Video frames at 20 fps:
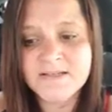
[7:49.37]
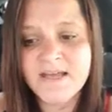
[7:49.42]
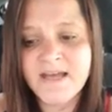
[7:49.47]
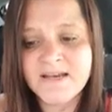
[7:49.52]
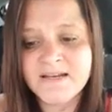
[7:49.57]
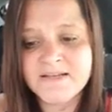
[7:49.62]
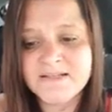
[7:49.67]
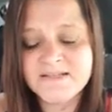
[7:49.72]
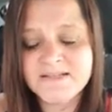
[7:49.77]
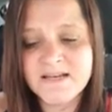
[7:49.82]

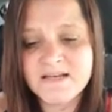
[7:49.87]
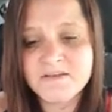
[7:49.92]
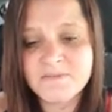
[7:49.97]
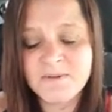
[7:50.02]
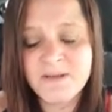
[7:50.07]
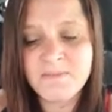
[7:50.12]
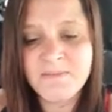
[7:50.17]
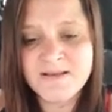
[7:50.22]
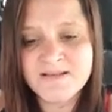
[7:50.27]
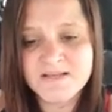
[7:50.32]
then send
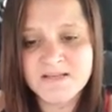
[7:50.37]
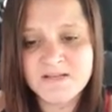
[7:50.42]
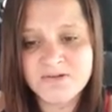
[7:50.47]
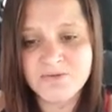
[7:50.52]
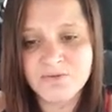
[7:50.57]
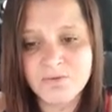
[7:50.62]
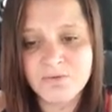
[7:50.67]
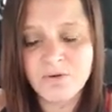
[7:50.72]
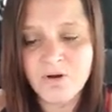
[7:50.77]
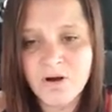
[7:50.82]
me a message
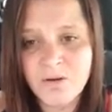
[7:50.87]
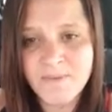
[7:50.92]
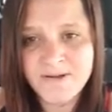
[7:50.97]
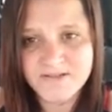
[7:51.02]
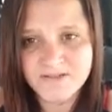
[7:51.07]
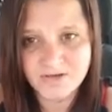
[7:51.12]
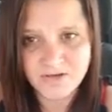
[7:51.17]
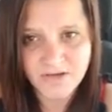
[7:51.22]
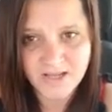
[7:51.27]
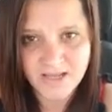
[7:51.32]
or
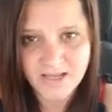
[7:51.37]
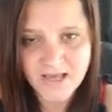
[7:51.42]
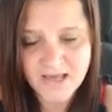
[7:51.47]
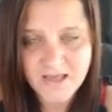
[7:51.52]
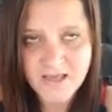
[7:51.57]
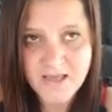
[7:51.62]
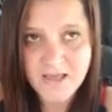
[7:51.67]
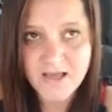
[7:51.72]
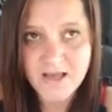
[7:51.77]
comment on here,